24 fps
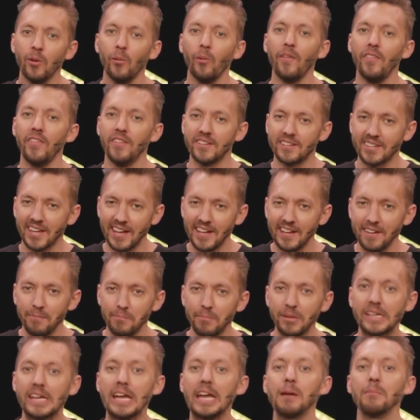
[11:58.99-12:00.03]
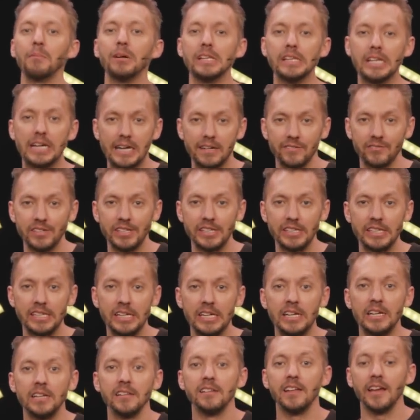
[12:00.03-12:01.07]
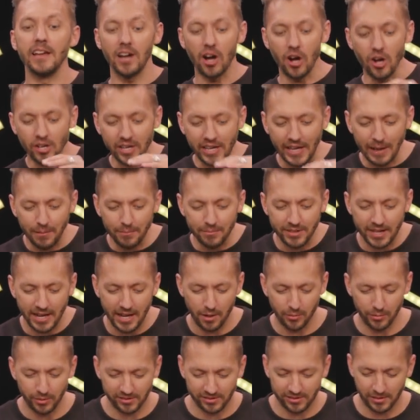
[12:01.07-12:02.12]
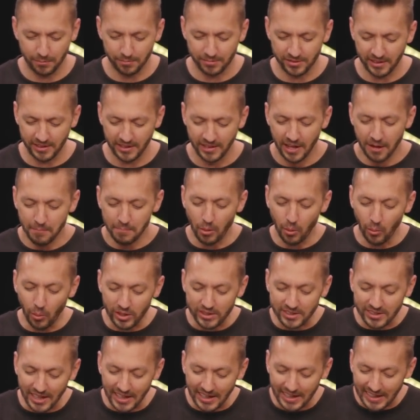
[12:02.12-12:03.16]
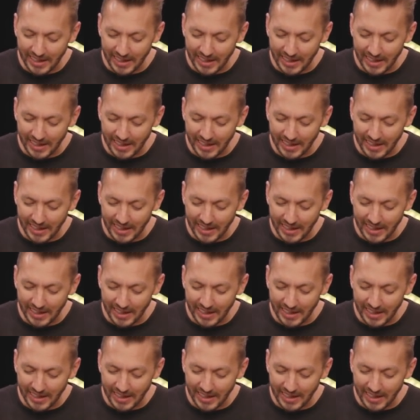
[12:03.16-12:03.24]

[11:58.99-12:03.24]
When the ten became eleven, they all came down with something. But what they